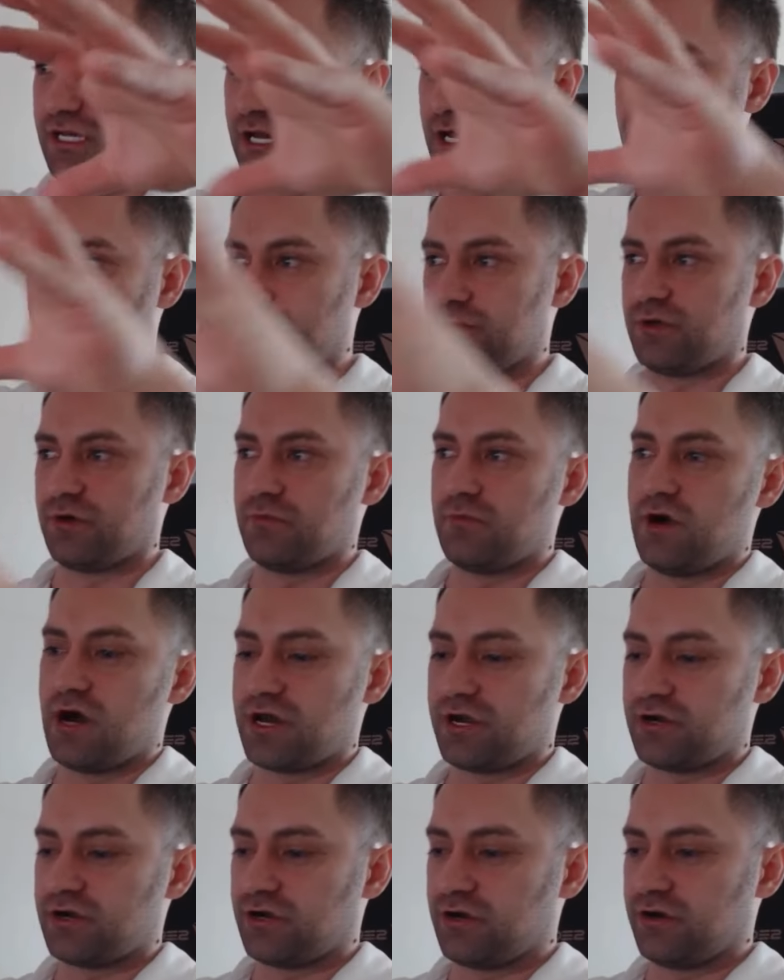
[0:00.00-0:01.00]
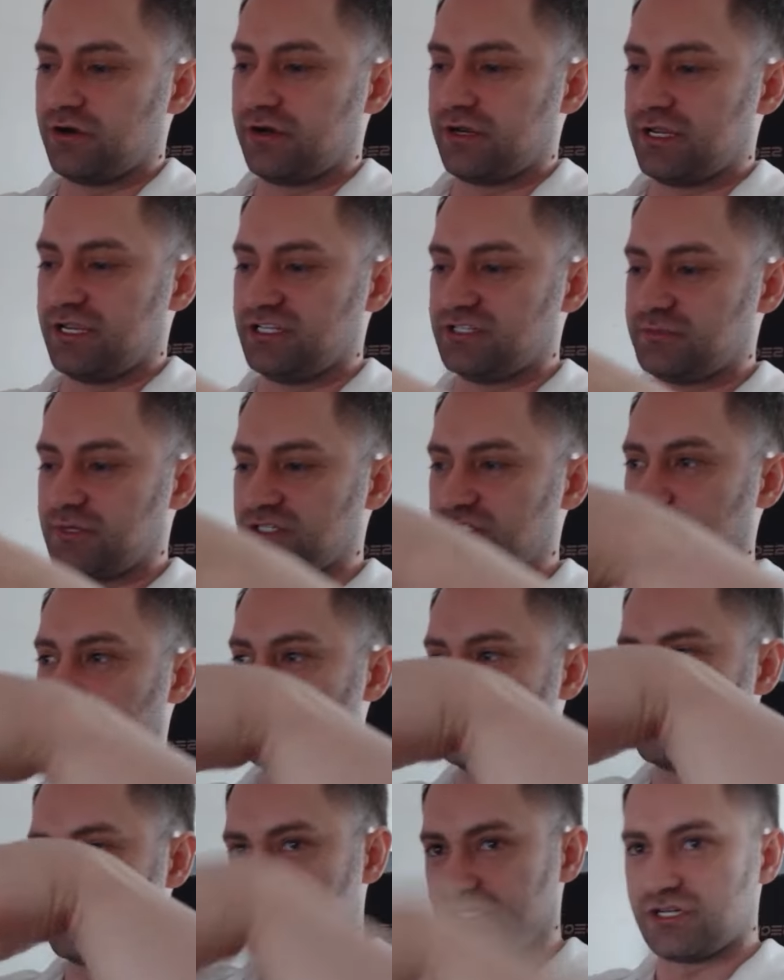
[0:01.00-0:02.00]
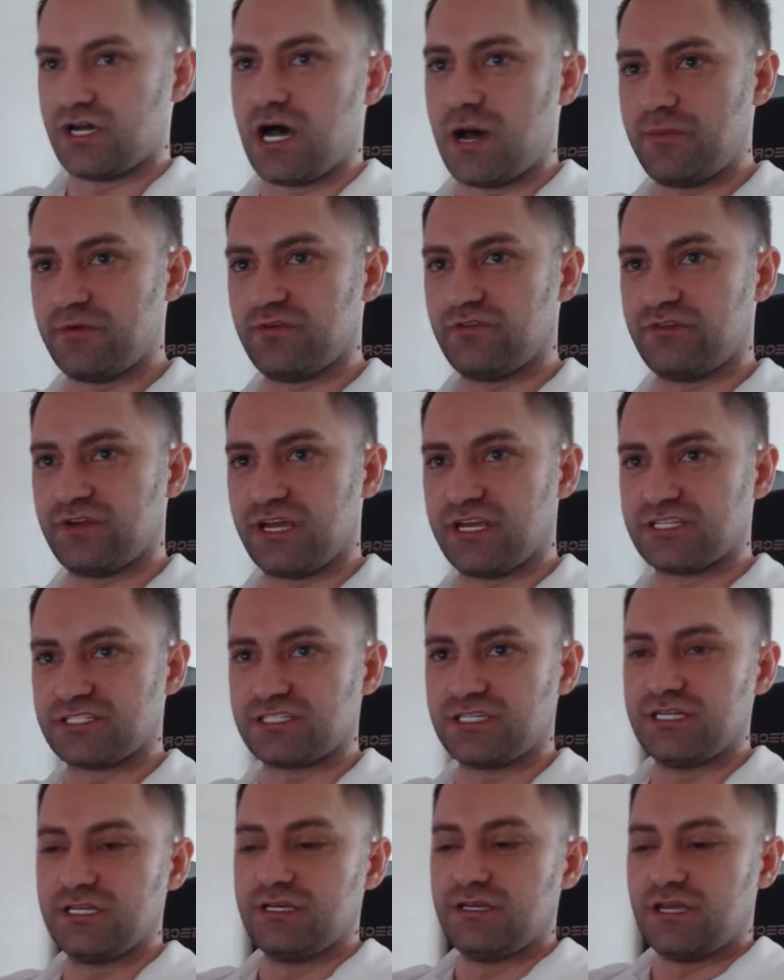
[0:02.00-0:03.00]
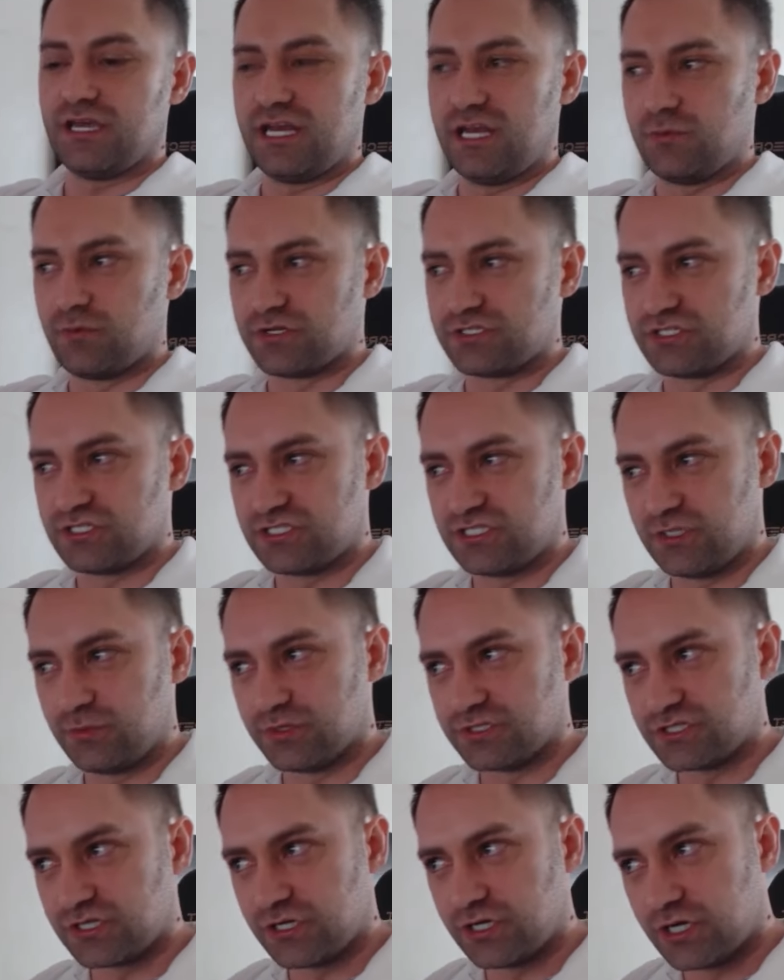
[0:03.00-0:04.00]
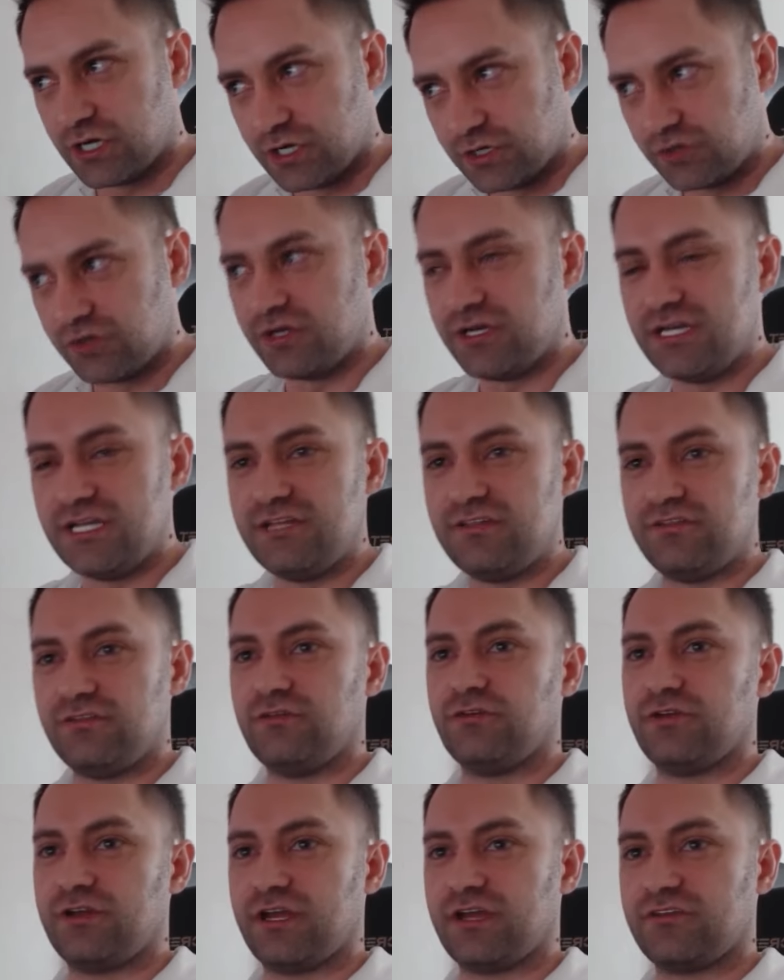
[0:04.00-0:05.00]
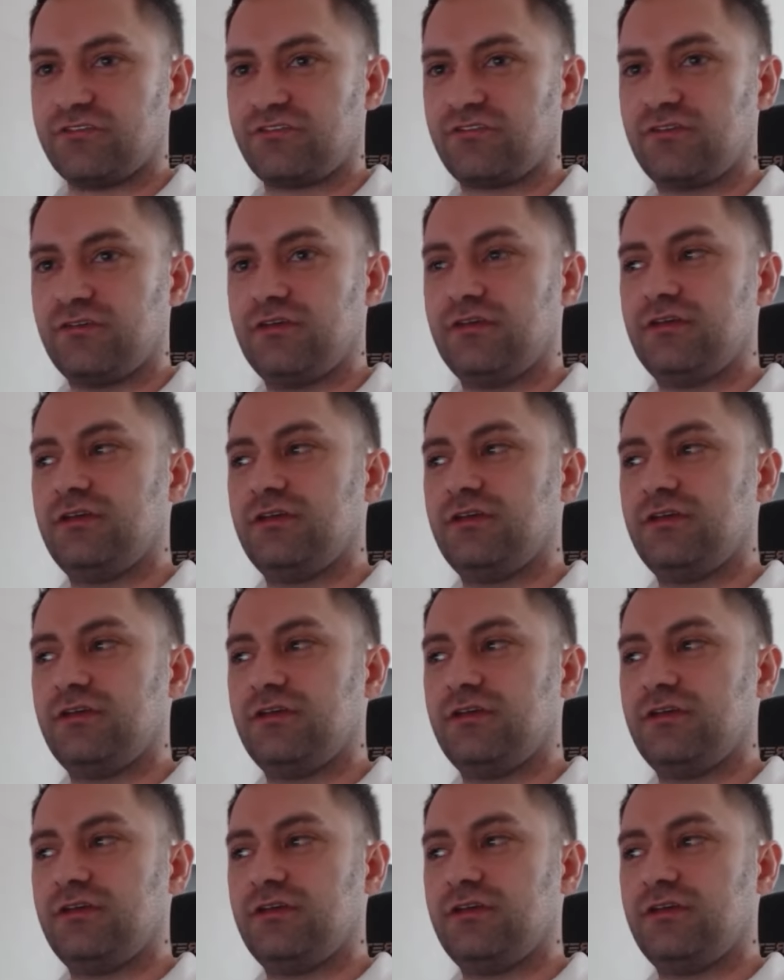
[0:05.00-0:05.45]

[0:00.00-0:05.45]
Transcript: um, your monitor, he especially wants to see the top of your desk, and he wants to see what's underneath your desk.